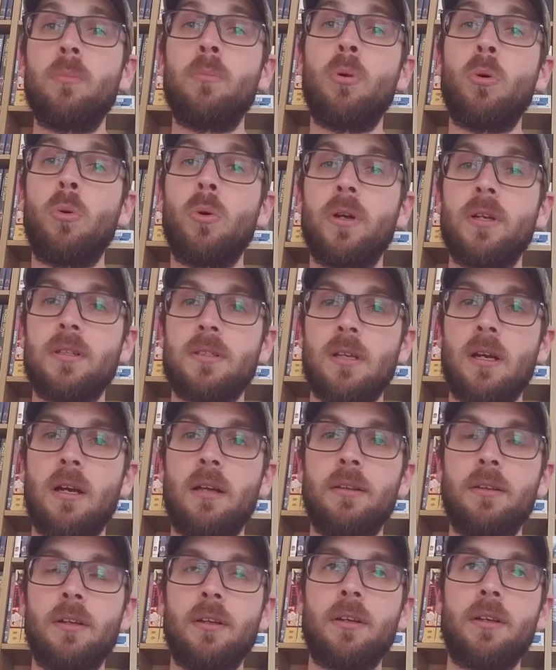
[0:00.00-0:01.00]
points
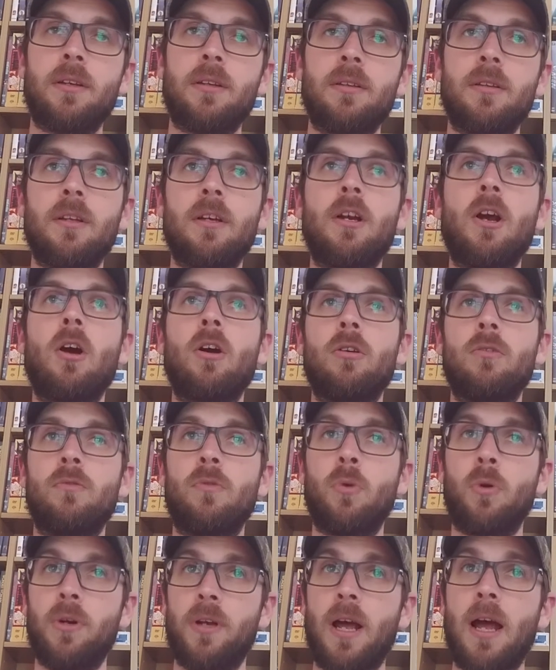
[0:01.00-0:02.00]
on the
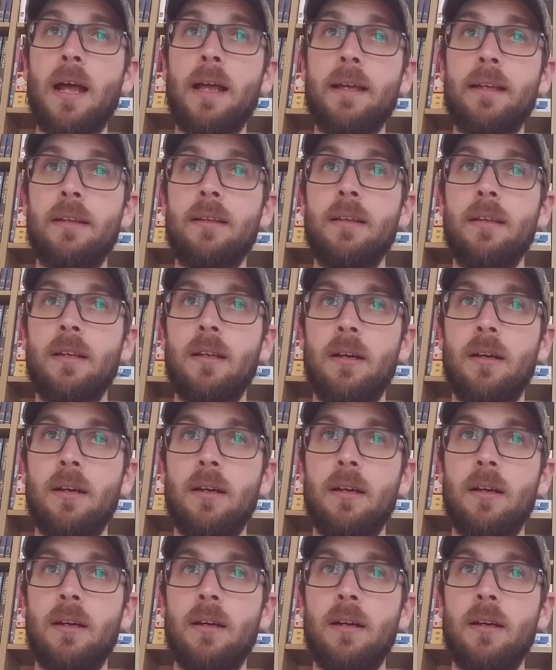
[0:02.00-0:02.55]
carnivore diet.